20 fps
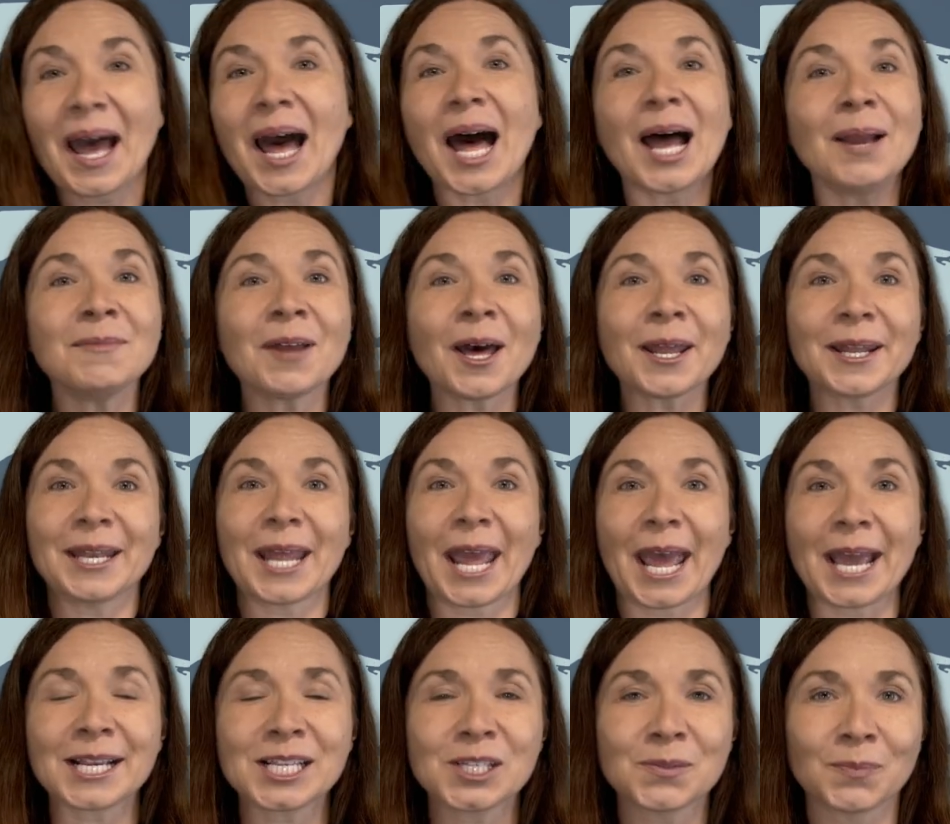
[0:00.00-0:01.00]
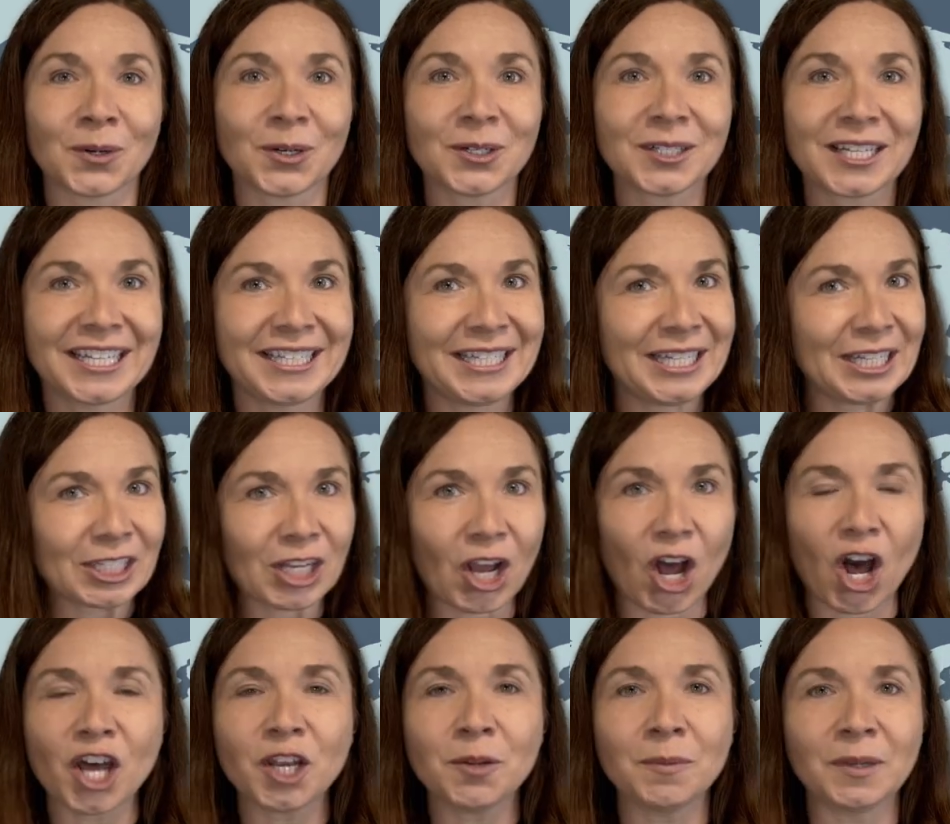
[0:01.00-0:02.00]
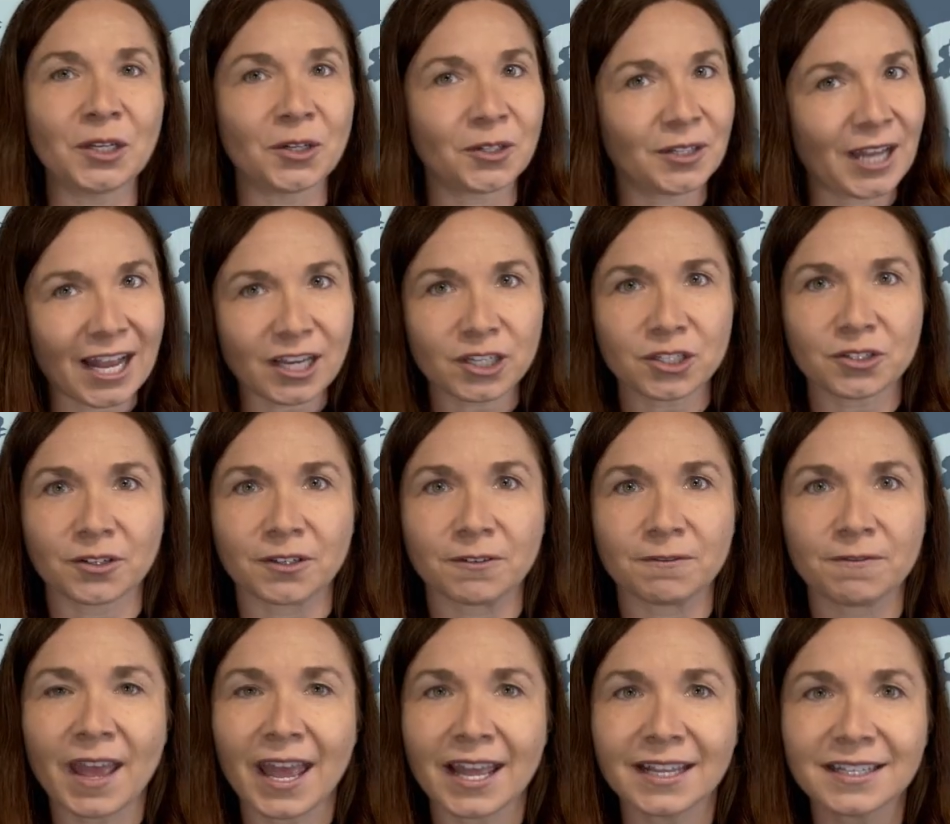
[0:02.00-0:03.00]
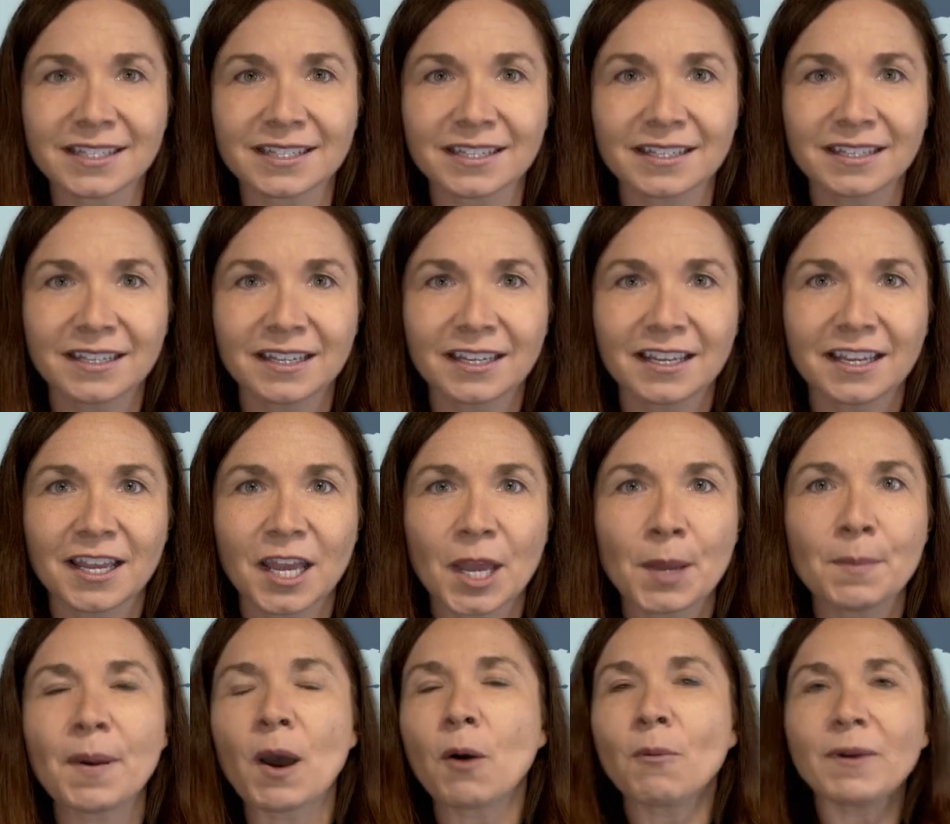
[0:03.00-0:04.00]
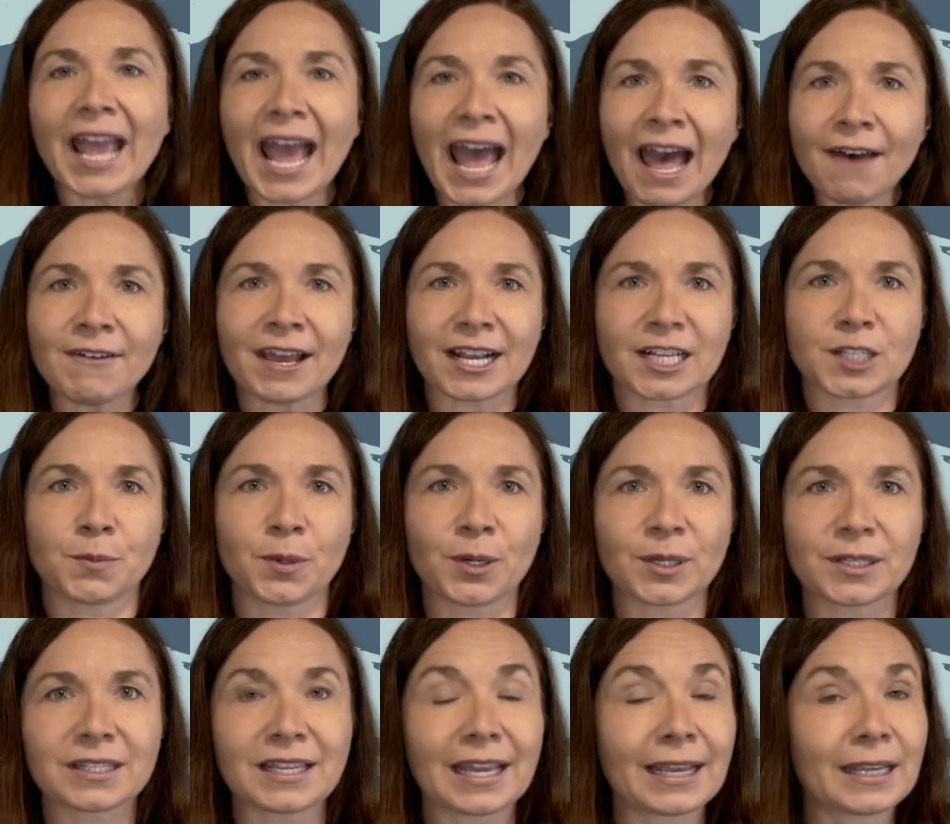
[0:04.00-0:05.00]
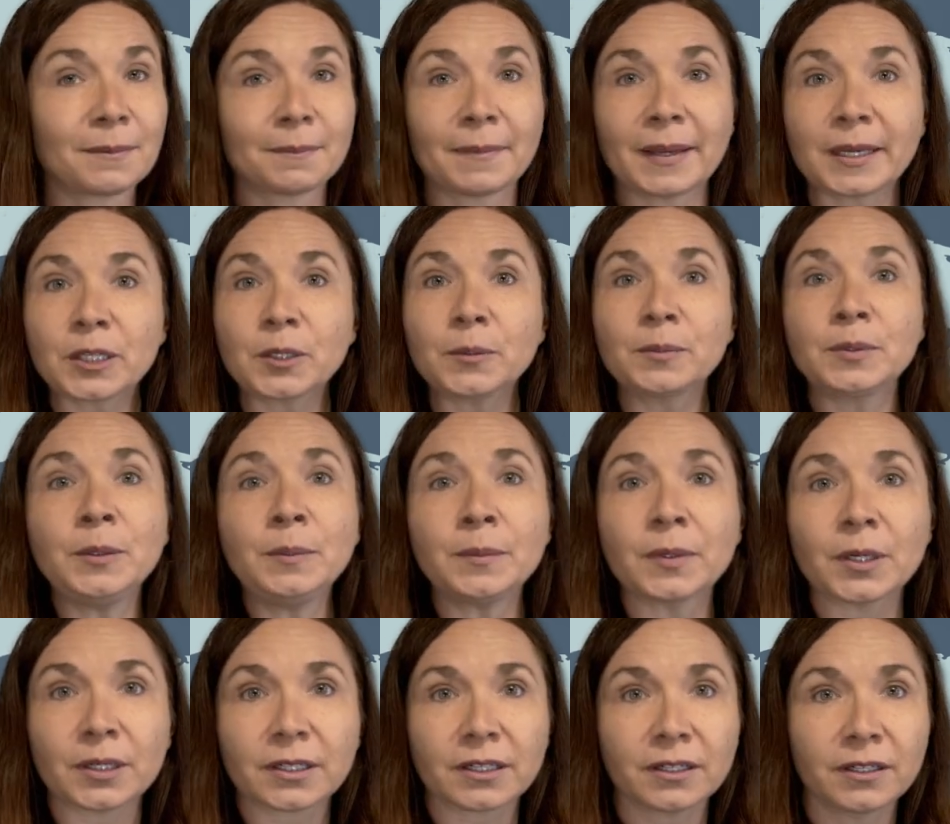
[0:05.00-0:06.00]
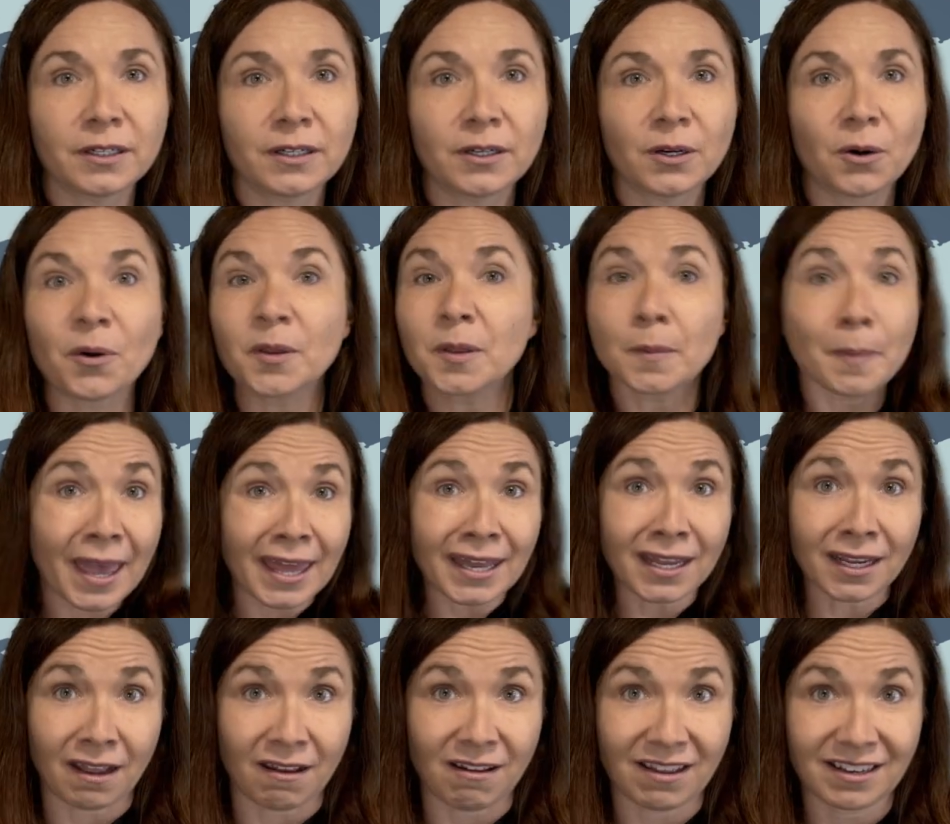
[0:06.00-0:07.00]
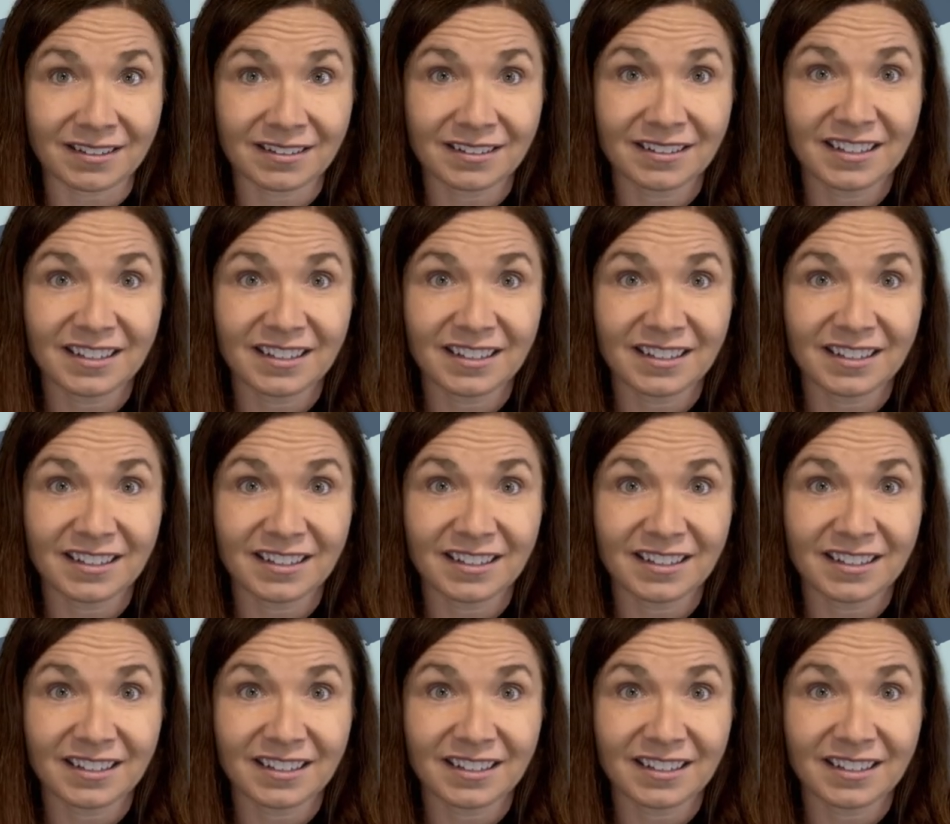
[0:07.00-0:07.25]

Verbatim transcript: I'm not an expert in the economy or national defense, but we have experts like Michael Bloomberg or the Pentagon,